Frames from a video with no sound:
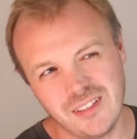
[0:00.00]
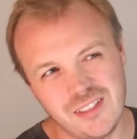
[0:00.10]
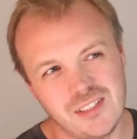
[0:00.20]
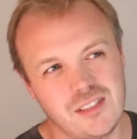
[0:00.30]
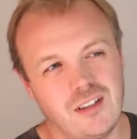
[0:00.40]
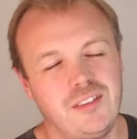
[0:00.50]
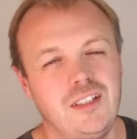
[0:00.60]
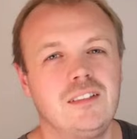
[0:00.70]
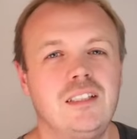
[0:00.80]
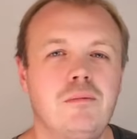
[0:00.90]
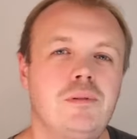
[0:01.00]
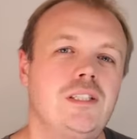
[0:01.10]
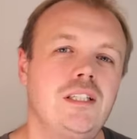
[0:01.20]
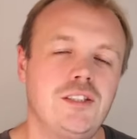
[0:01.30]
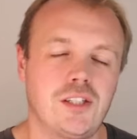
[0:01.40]
this, I think
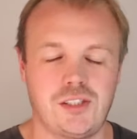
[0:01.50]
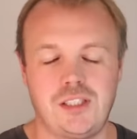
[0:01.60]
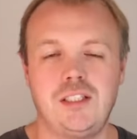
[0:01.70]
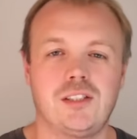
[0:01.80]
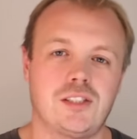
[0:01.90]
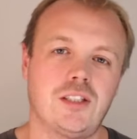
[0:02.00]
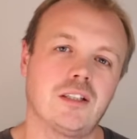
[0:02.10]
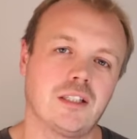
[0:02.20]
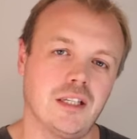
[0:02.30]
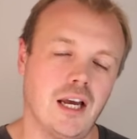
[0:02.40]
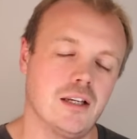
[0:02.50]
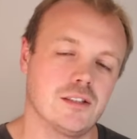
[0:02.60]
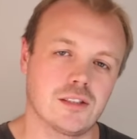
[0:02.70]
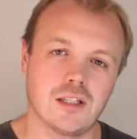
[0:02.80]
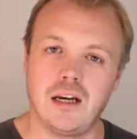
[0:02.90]
Liberty just see the circuit
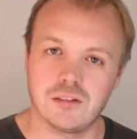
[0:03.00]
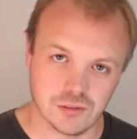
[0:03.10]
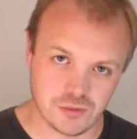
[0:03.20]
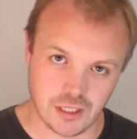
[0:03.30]
as out of